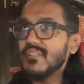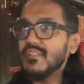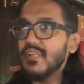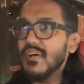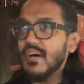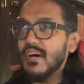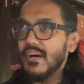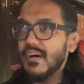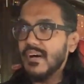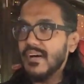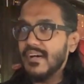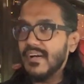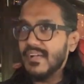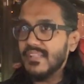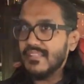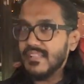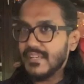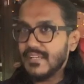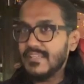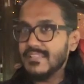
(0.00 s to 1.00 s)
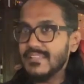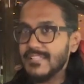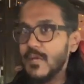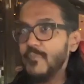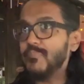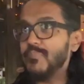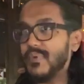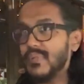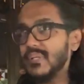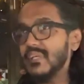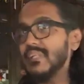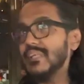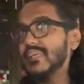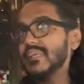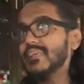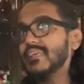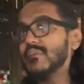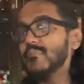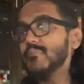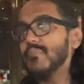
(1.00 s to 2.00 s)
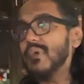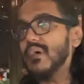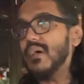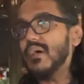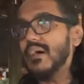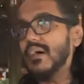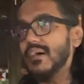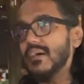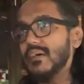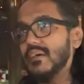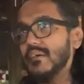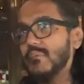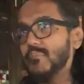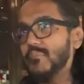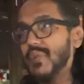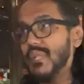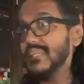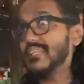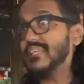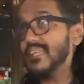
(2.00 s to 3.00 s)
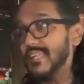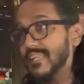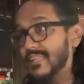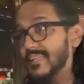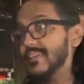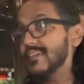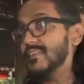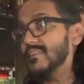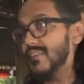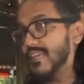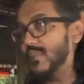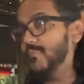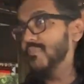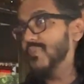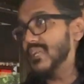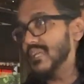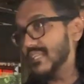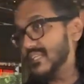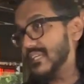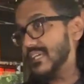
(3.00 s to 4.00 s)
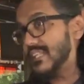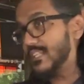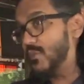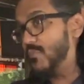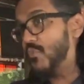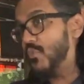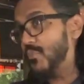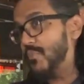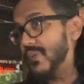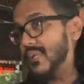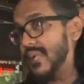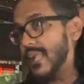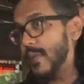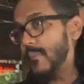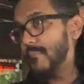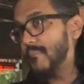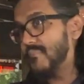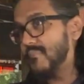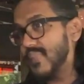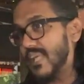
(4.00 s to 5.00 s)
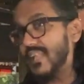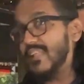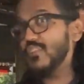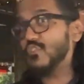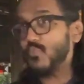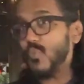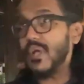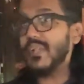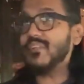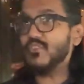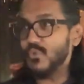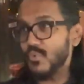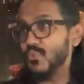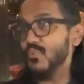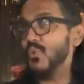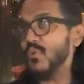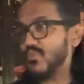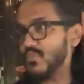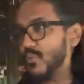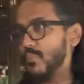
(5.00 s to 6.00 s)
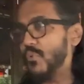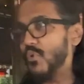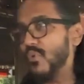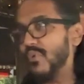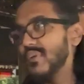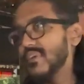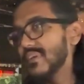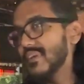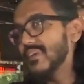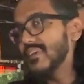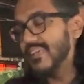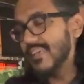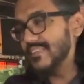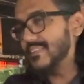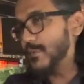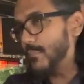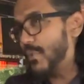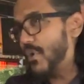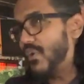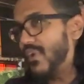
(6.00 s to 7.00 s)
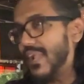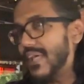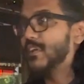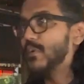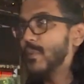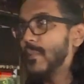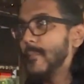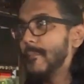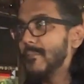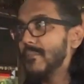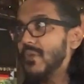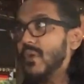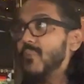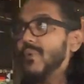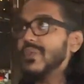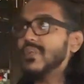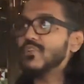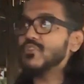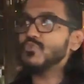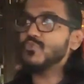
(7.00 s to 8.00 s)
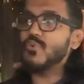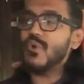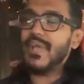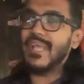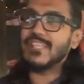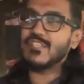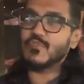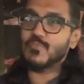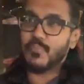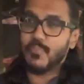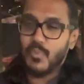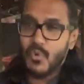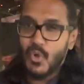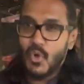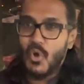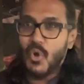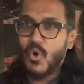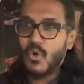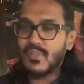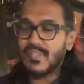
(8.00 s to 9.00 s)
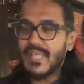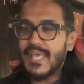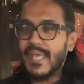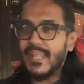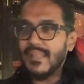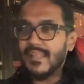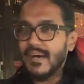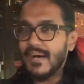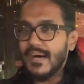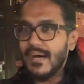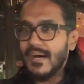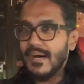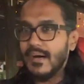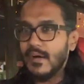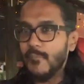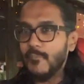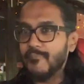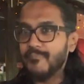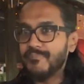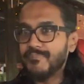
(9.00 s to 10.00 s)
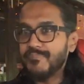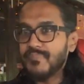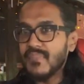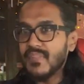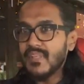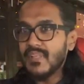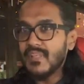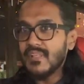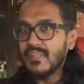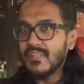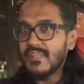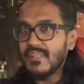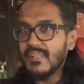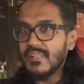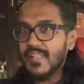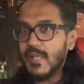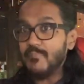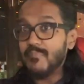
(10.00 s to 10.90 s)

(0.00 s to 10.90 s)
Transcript: the contemporary Malaysian Indian in Malaysia at the moment lah. That is what Don't Rock the Boat is about lah. So I wanted to explore that that